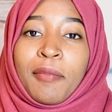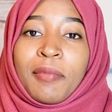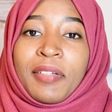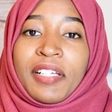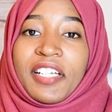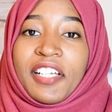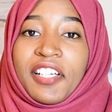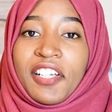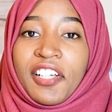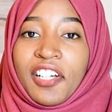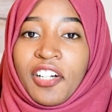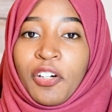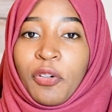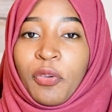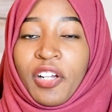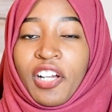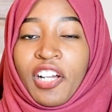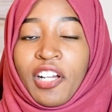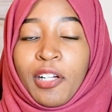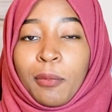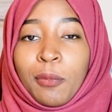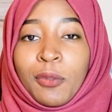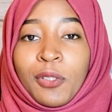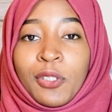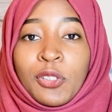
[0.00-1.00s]
Here
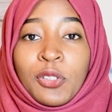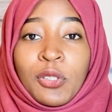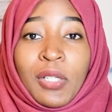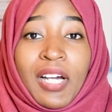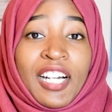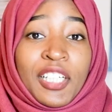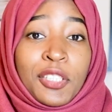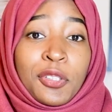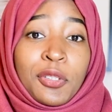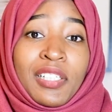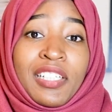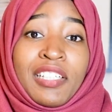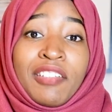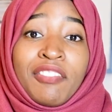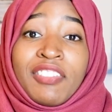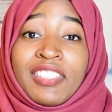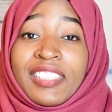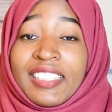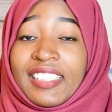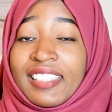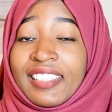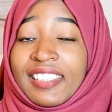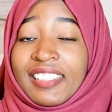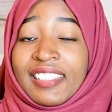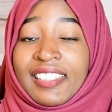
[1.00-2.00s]
we're able to actually
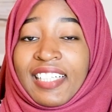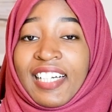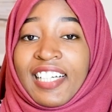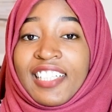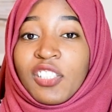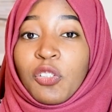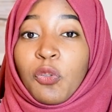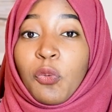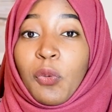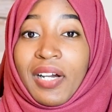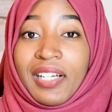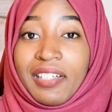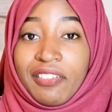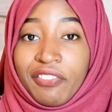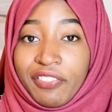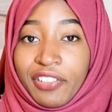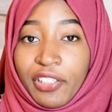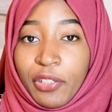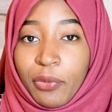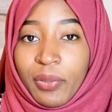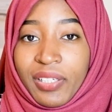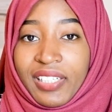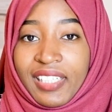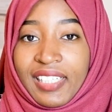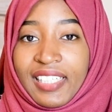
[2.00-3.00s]
visit the site quite
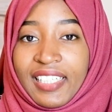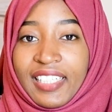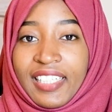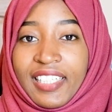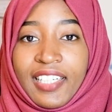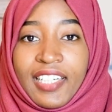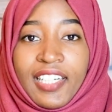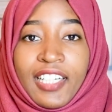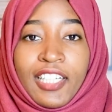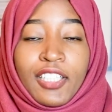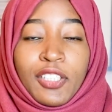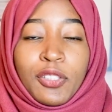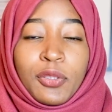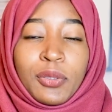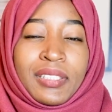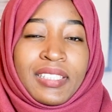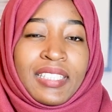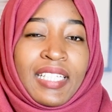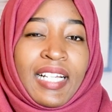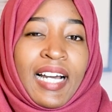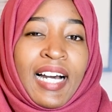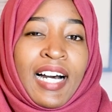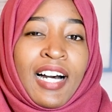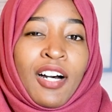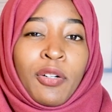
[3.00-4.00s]
frequently to
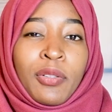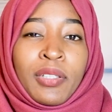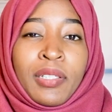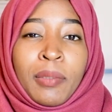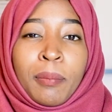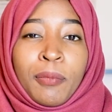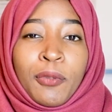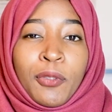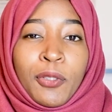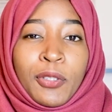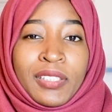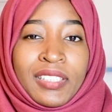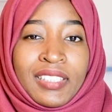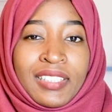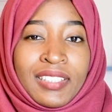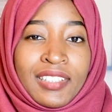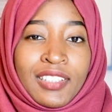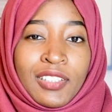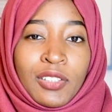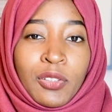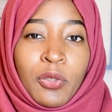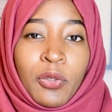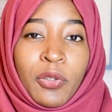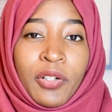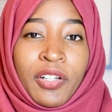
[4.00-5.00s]
see how the process
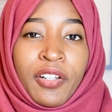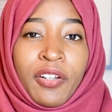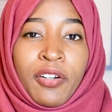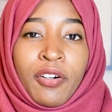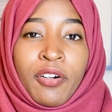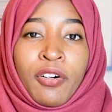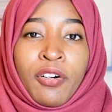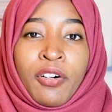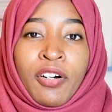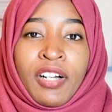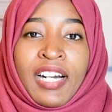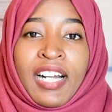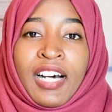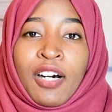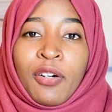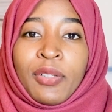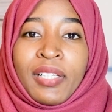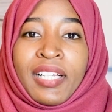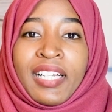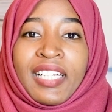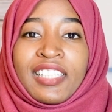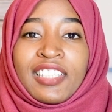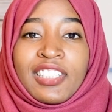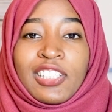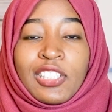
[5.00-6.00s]
is going on, how
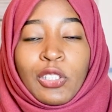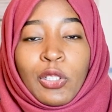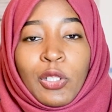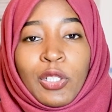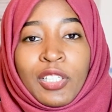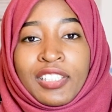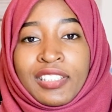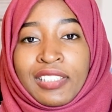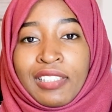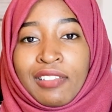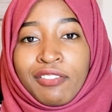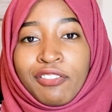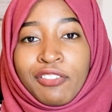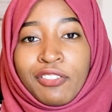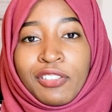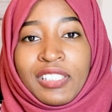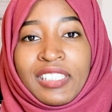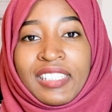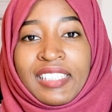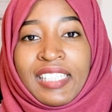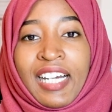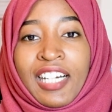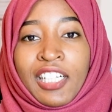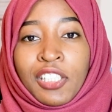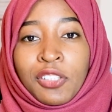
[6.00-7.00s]
the installers and
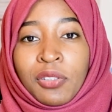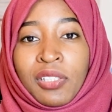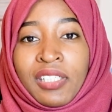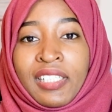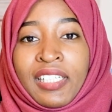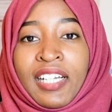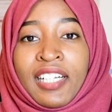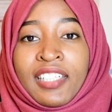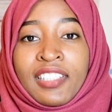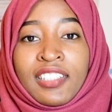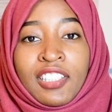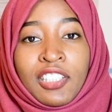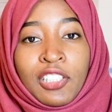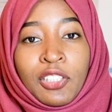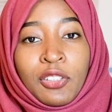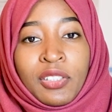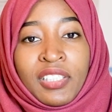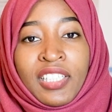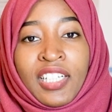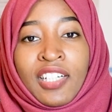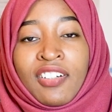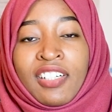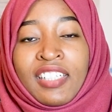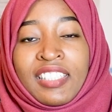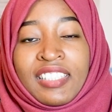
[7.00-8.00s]
fundis are actually
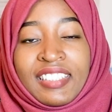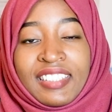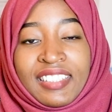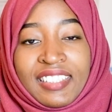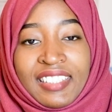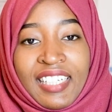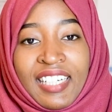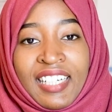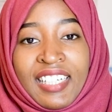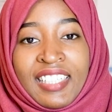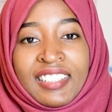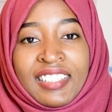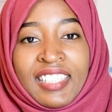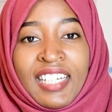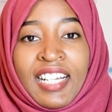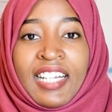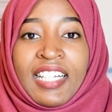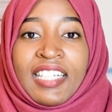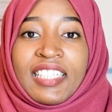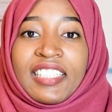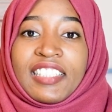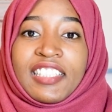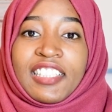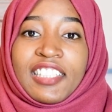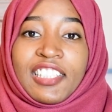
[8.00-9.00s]
executing our designs,
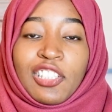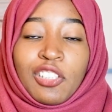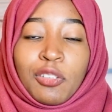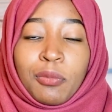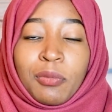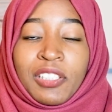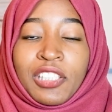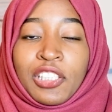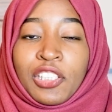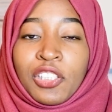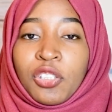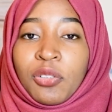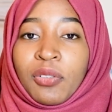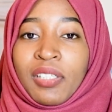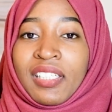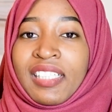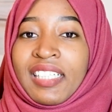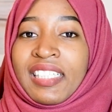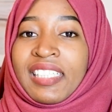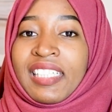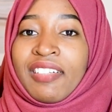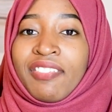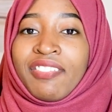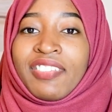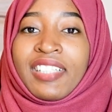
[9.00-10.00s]
just to make sure
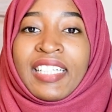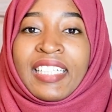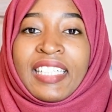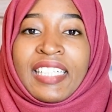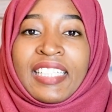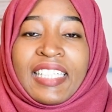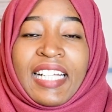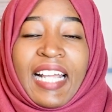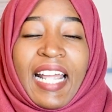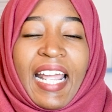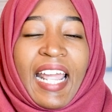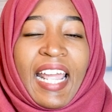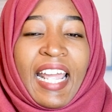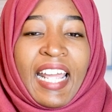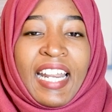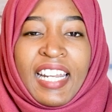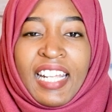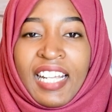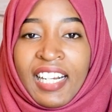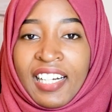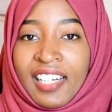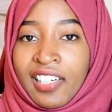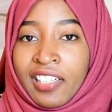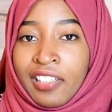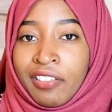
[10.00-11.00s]
that if they need any
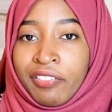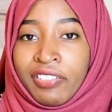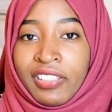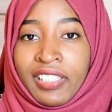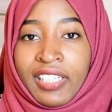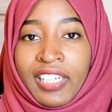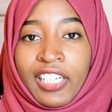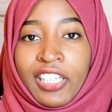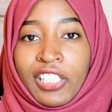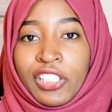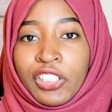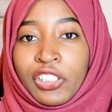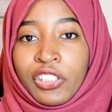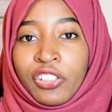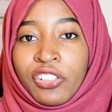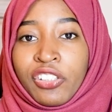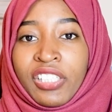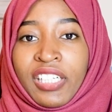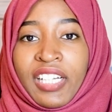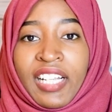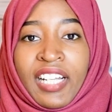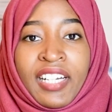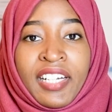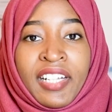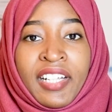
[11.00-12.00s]
clarification,
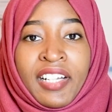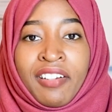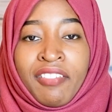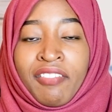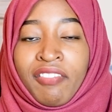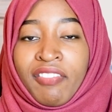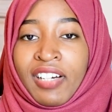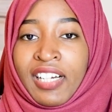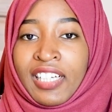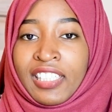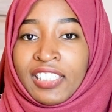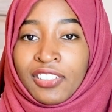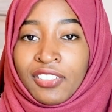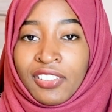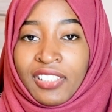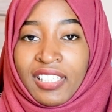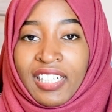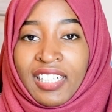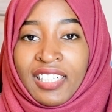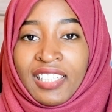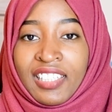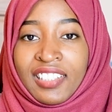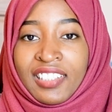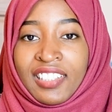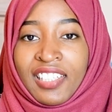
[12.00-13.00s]
any advice on
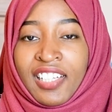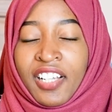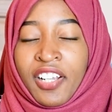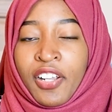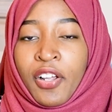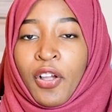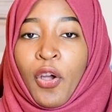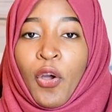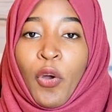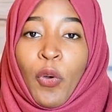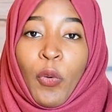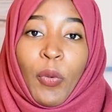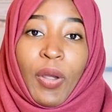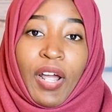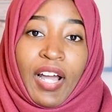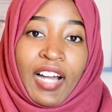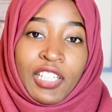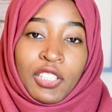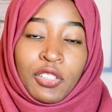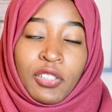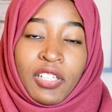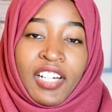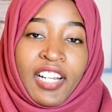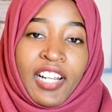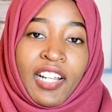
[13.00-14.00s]
anything, we're
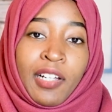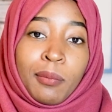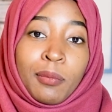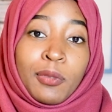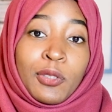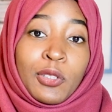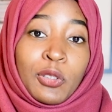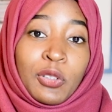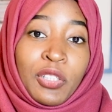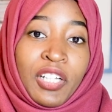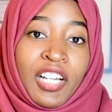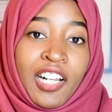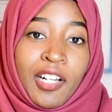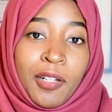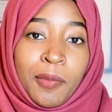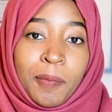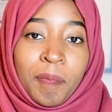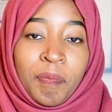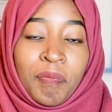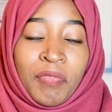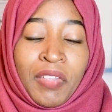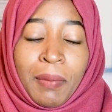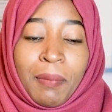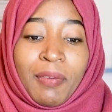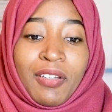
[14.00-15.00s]
actually able to
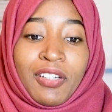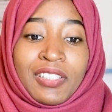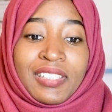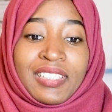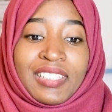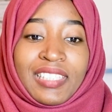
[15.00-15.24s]
help. Because